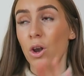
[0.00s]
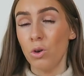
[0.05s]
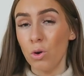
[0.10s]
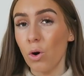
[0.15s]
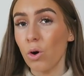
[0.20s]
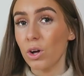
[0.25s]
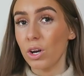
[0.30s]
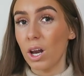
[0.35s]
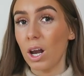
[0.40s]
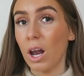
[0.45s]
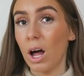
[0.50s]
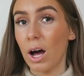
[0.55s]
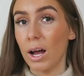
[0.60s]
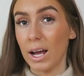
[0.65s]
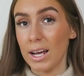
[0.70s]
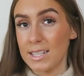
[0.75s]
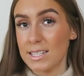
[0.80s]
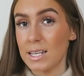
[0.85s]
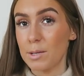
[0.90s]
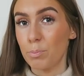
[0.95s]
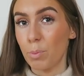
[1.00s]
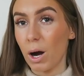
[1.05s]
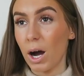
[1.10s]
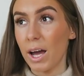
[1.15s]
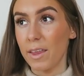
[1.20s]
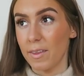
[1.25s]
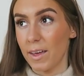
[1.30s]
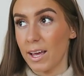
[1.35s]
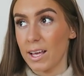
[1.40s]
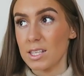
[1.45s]
Not gonna lie, I did
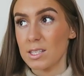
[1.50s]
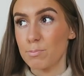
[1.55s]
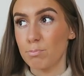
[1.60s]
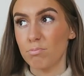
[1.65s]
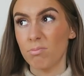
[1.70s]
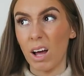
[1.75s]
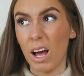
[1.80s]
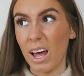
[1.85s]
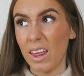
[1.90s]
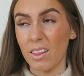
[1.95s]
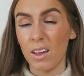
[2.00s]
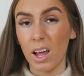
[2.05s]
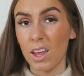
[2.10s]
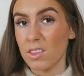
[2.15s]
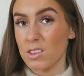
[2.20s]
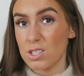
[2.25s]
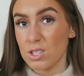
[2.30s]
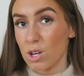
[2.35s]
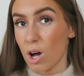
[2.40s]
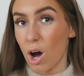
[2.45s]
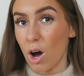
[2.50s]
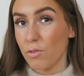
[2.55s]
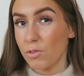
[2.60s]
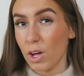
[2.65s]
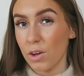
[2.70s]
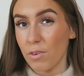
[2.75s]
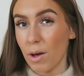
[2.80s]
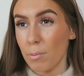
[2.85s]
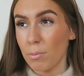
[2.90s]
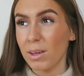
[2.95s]
buy this at like the start of
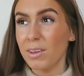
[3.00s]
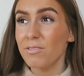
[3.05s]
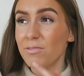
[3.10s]
November.